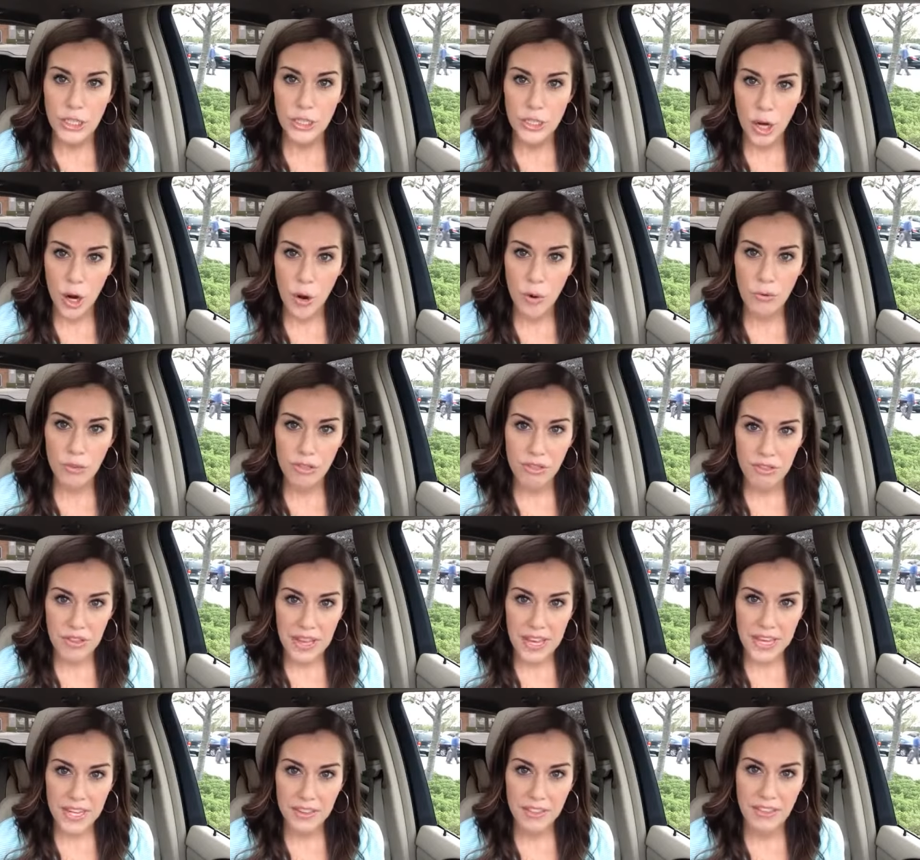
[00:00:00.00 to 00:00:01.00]
don't
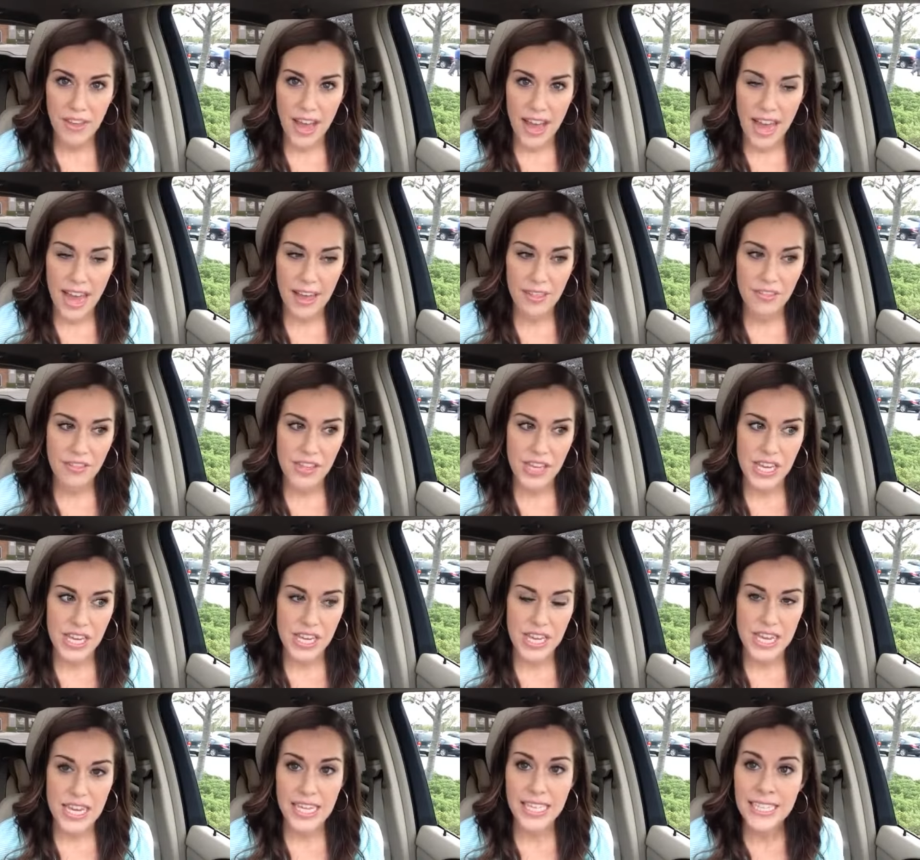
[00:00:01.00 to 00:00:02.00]
think that
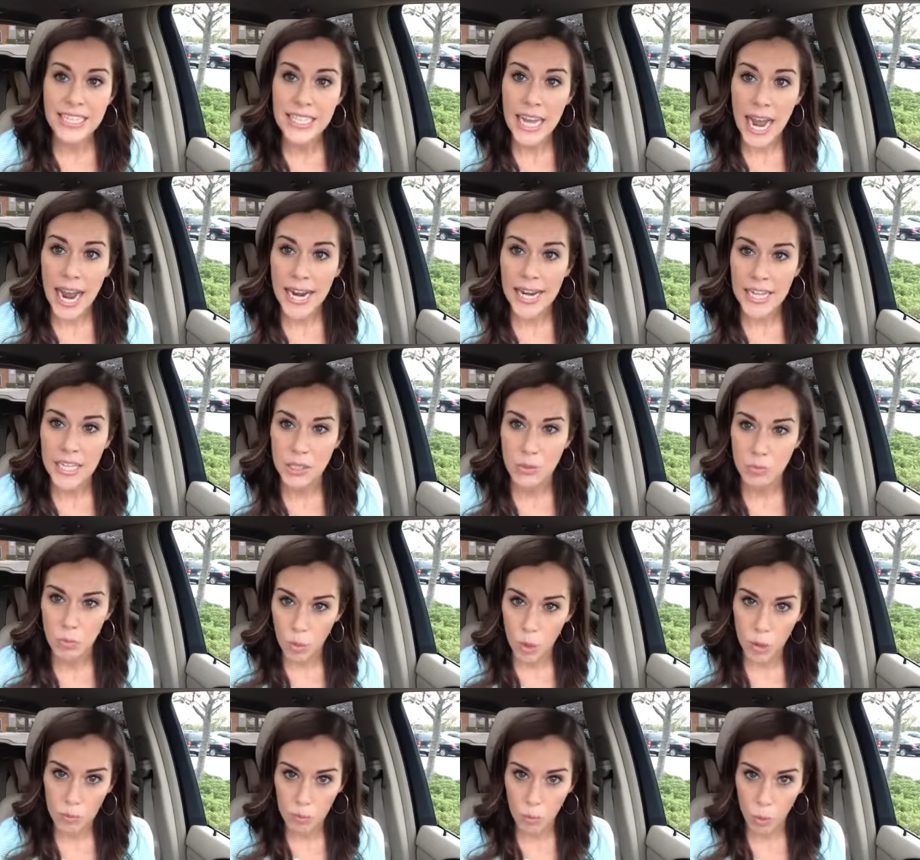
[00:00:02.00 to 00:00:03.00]
the inside is
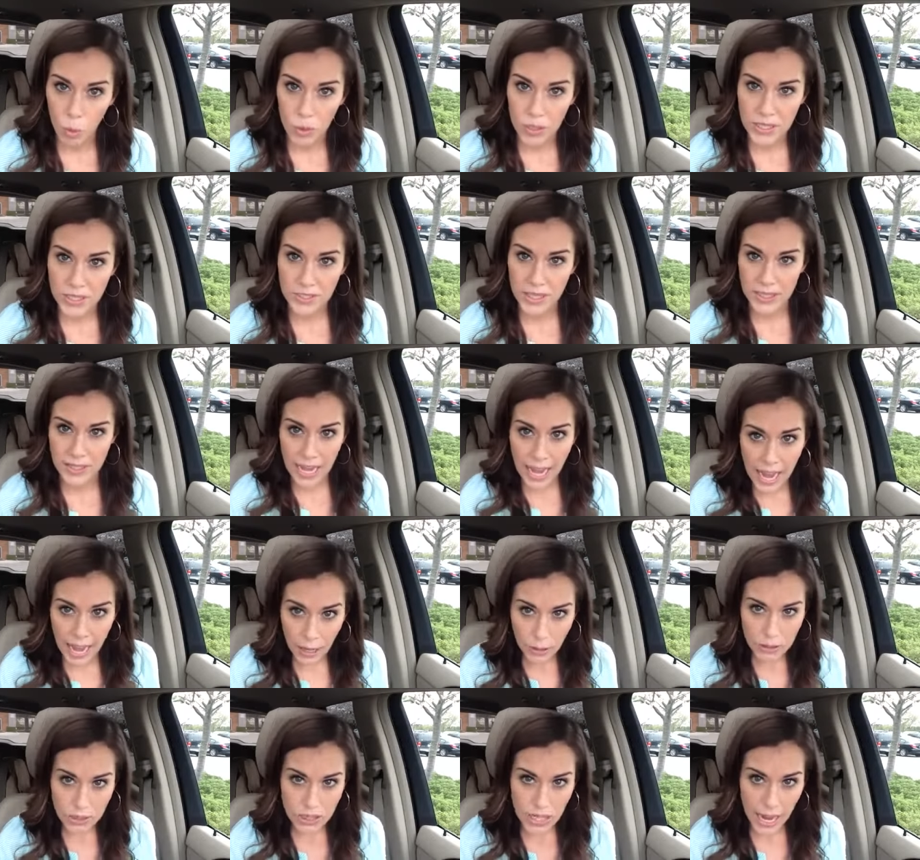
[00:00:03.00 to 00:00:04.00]
more important than the
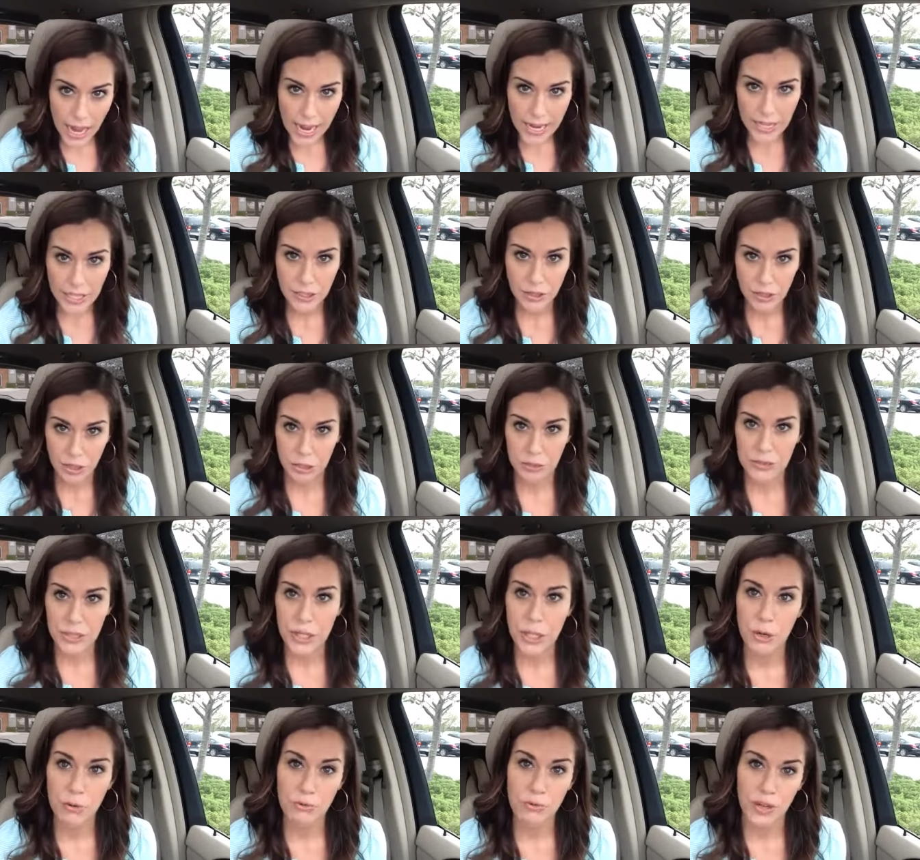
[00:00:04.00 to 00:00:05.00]
outside, and certainly
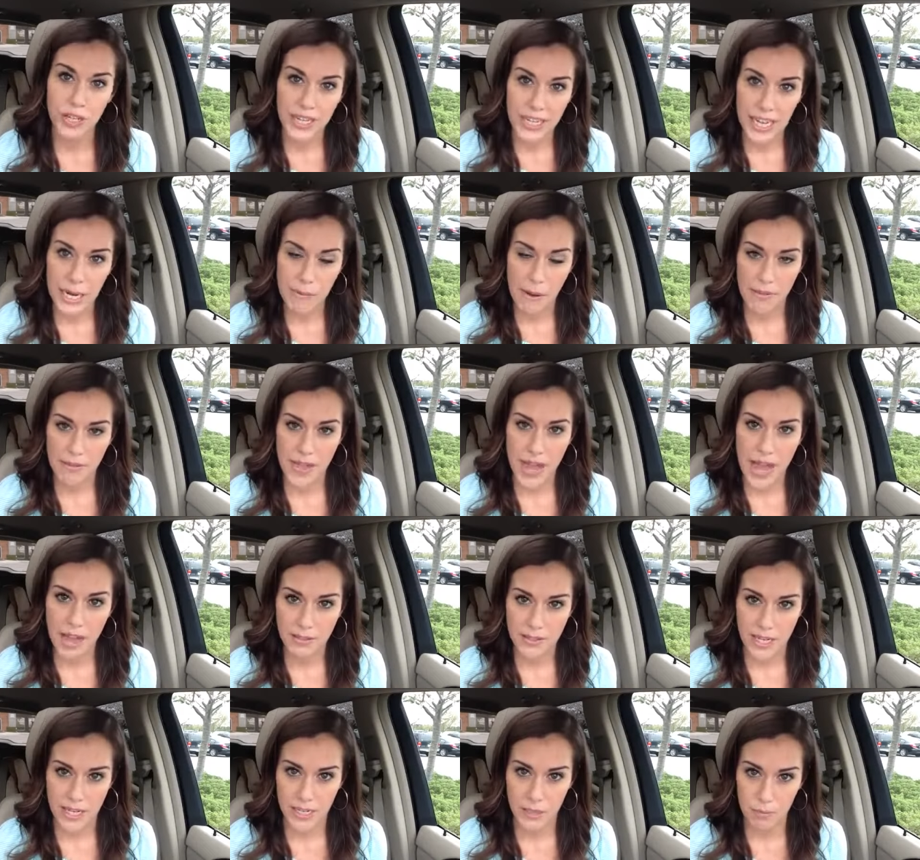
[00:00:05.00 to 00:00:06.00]
don't forget about the
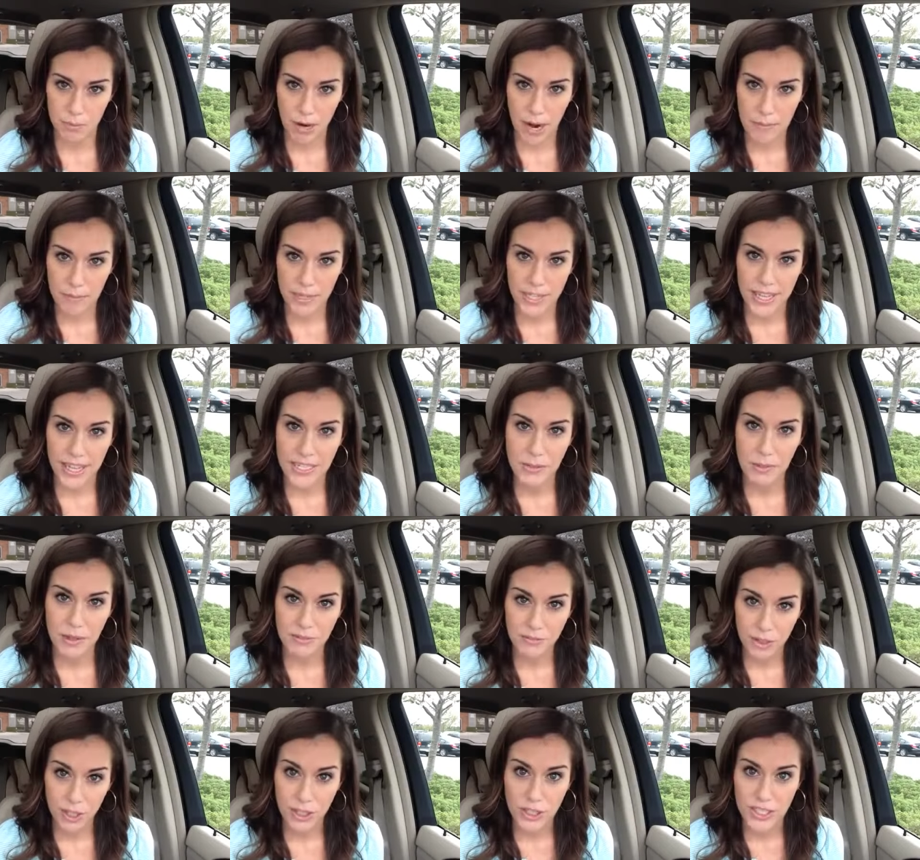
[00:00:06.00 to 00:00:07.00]
outside of the property. That's my
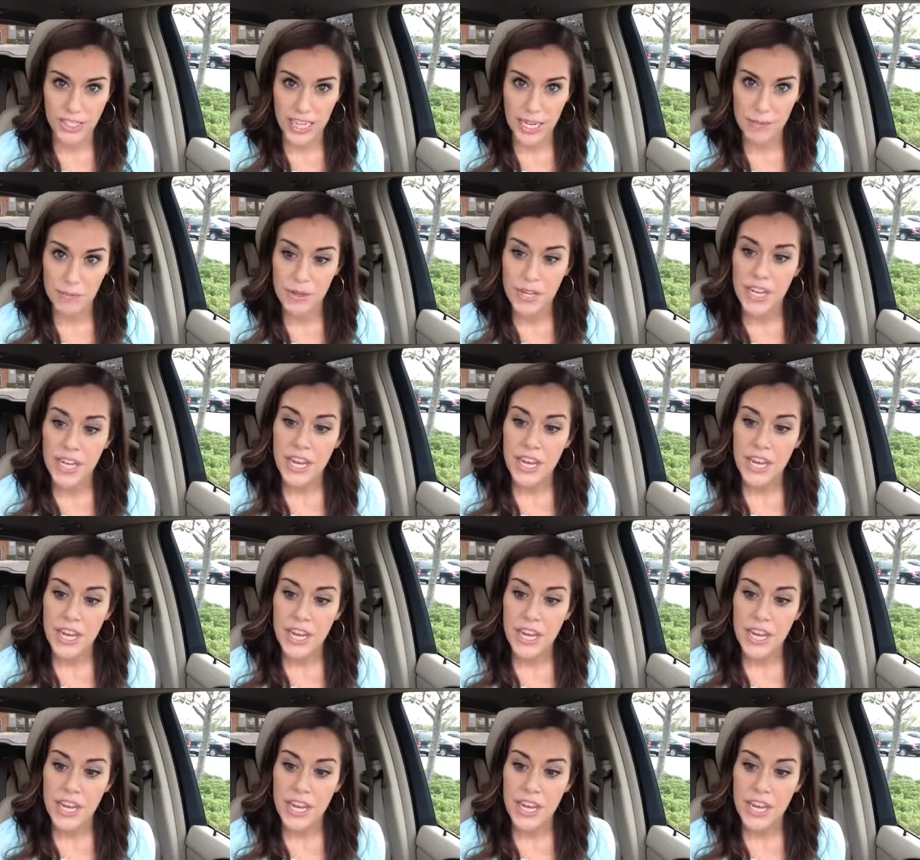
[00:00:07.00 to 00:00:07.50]
first tip.